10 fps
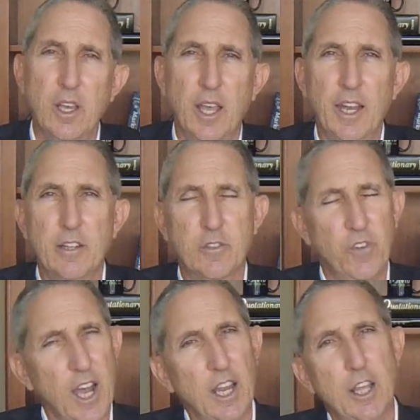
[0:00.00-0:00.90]
And it's
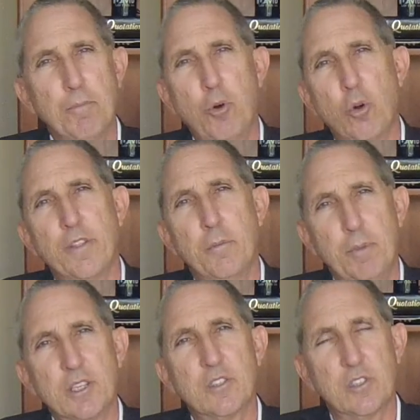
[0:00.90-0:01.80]
vitally important that
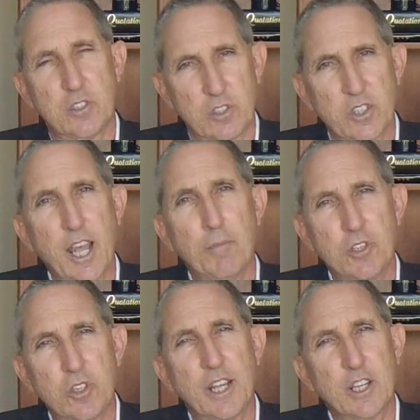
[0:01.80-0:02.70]
businesses
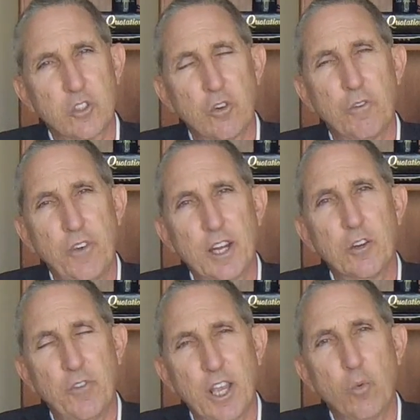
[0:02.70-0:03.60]
establish an external factor
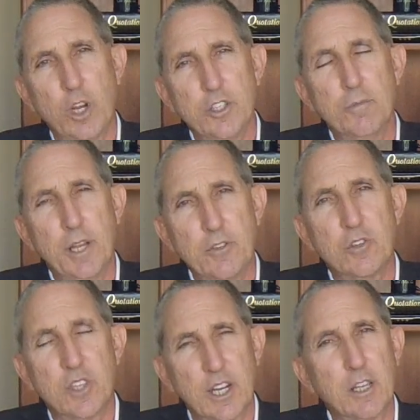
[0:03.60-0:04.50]
evaluation
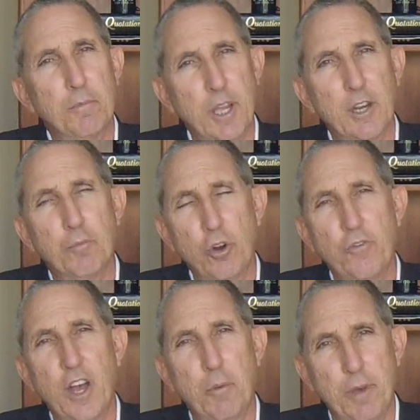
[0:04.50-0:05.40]
matrix and a competitive
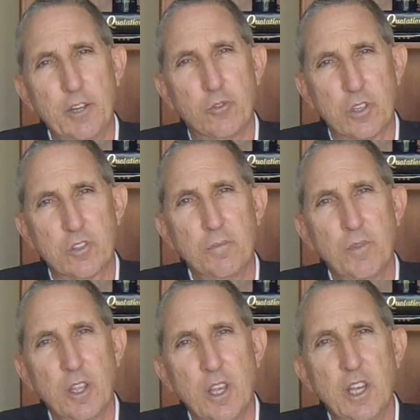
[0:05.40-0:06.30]
profile matrix.
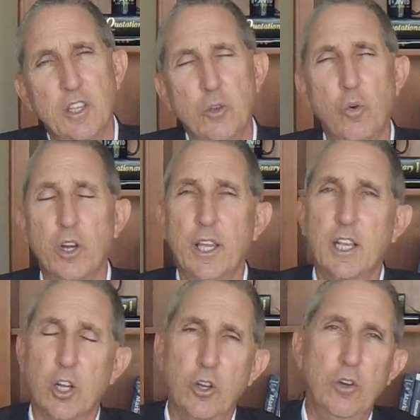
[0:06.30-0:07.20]
You want to
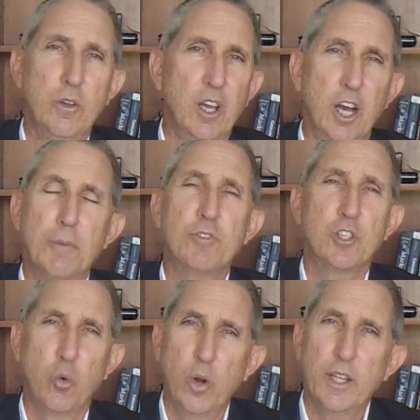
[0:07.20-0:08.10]
include up to
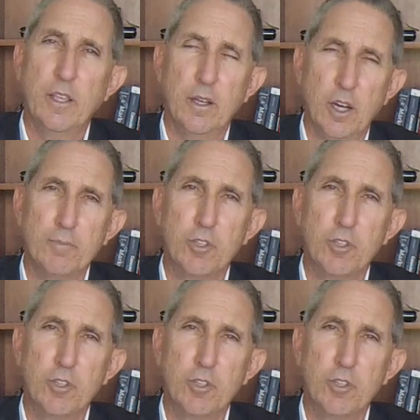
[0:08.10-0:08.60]
20,